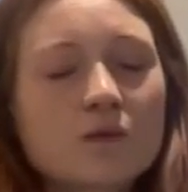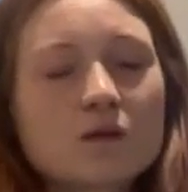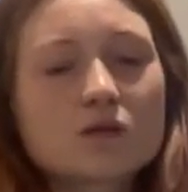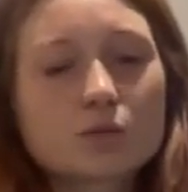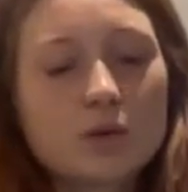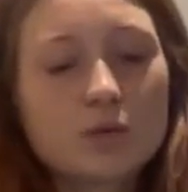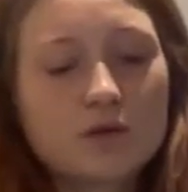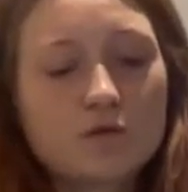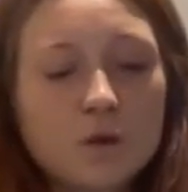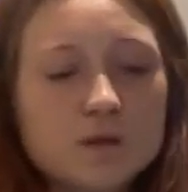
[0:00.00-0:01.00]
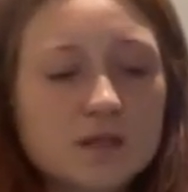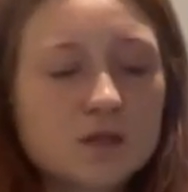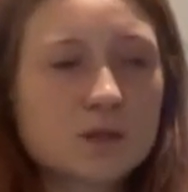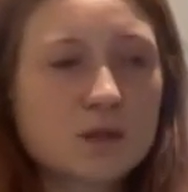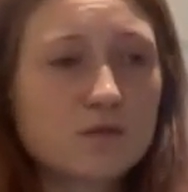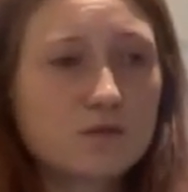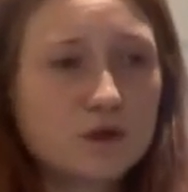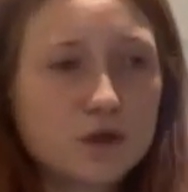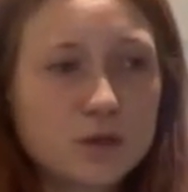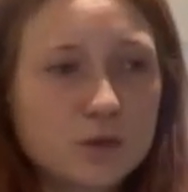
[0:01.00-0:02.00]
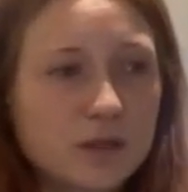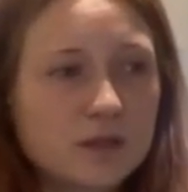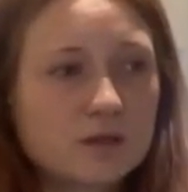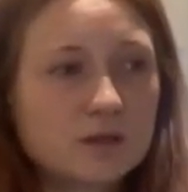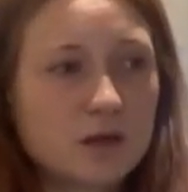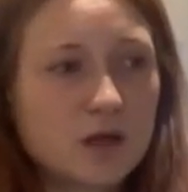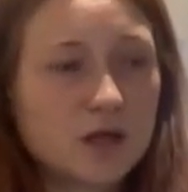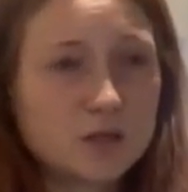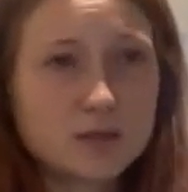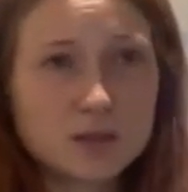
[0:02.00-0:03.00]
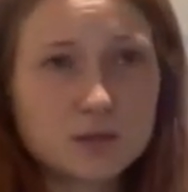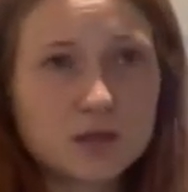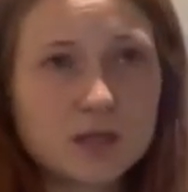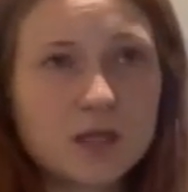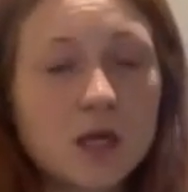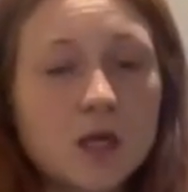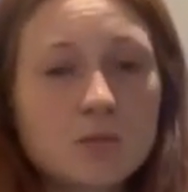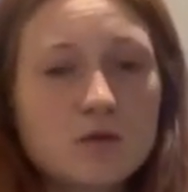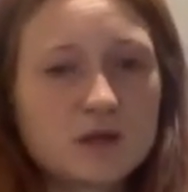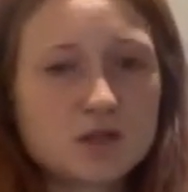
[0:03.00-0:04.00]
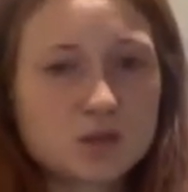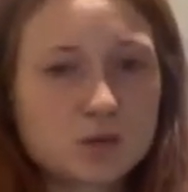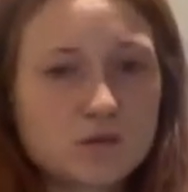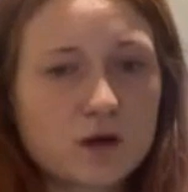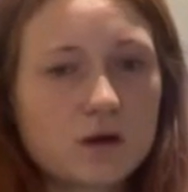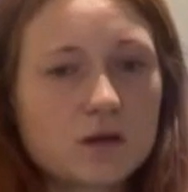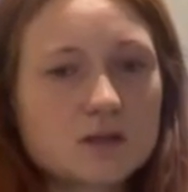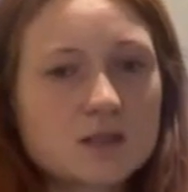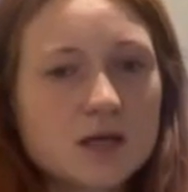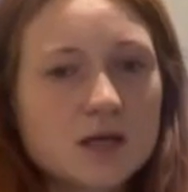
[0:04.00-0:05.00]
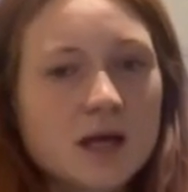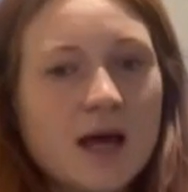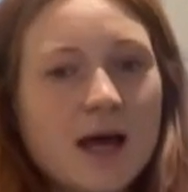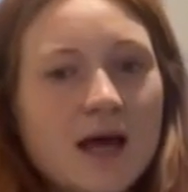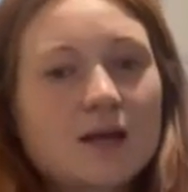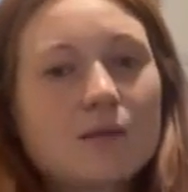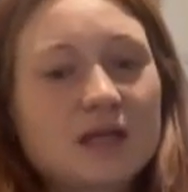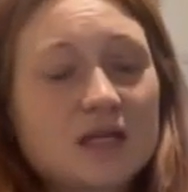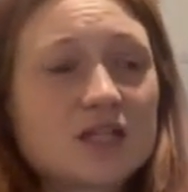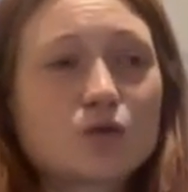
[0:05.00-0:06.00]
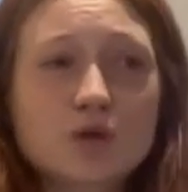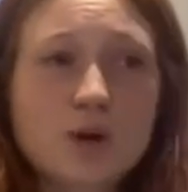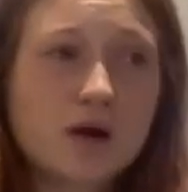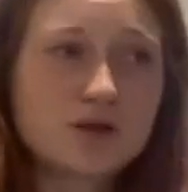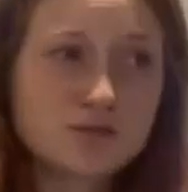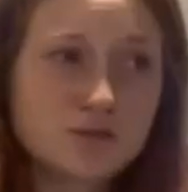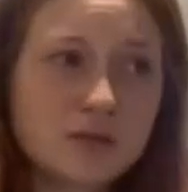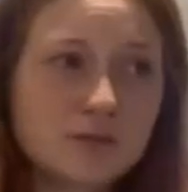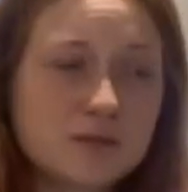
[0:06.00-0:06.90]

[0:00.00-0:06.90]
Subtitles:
So we will be focusing as well on flu in early 23, moving into norovirus, and potentially also RSV.